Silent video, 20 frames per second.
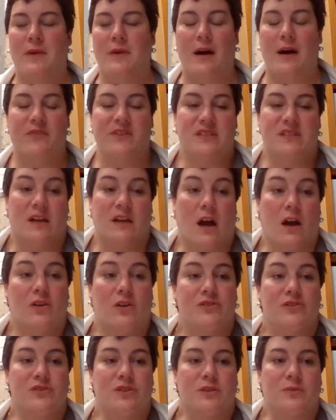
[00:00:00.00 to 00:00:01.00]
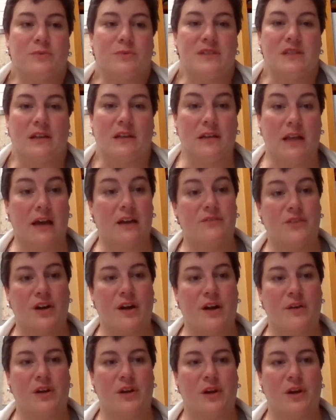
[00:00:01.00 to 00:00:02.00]
Obviously, our concern was that a
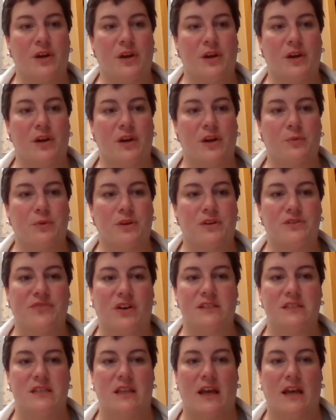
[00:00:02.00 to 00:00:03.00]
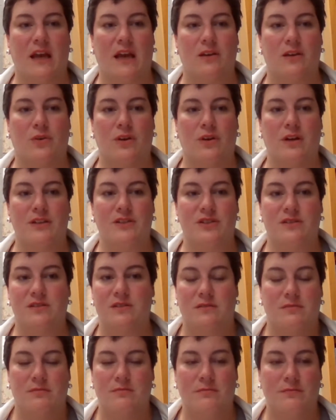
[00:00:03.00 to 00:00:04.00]
lot of our healthcare workers fall into that
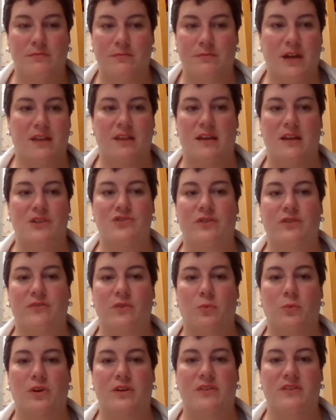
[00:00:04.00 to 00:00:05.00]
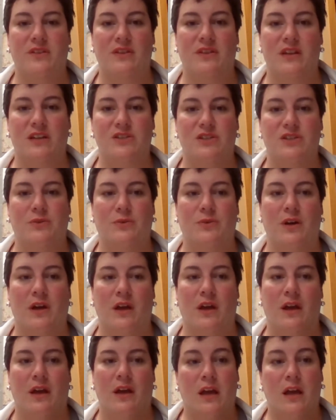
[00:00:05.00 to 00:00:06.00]
category just by the nature of the work that they do.
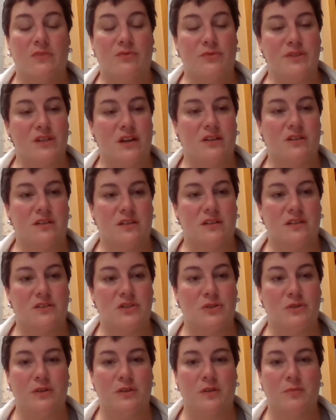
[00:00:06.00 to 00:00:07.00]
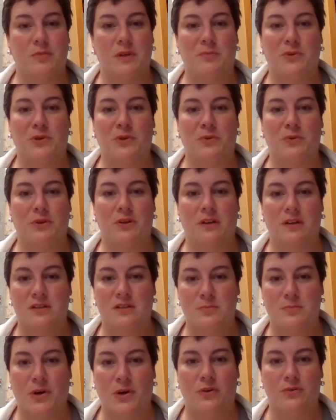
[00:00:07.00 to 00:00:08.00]
And if we started excluding people who were
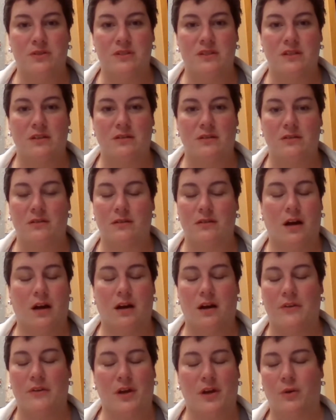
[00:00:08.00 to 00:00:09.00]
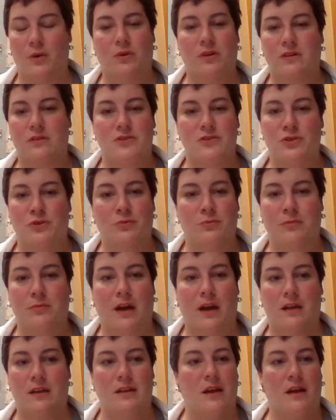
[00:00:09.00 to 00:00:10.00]
exposed, there are healthcare workers who
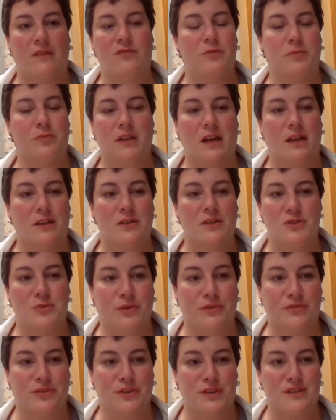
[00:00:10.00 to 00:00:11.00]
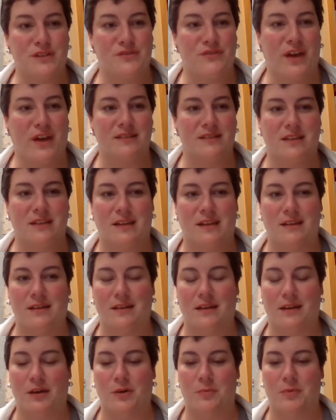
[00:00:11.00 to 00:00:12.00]
might never be eligible for this
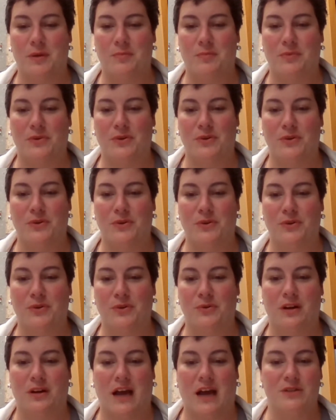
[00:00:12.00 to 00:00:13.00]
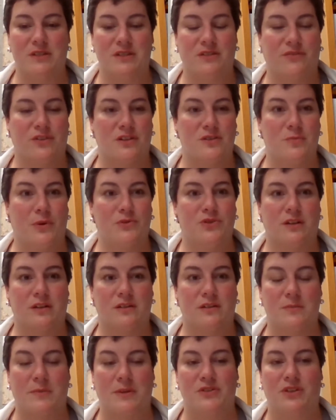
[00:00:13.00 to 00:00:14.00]
vaccine, people who are at high risk for
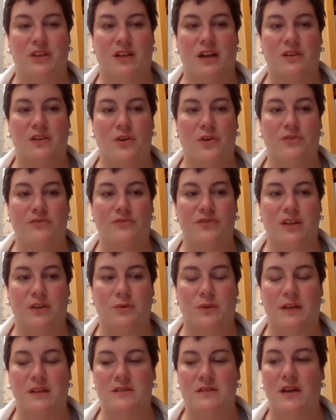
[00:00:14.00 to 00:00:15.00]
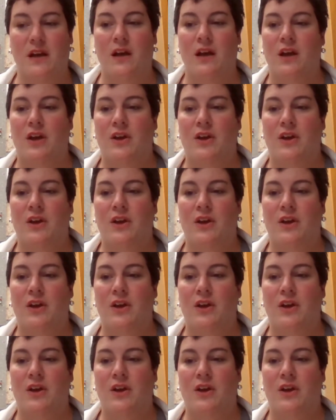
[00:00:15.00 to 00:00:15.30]
exposure, especially on the COVID units.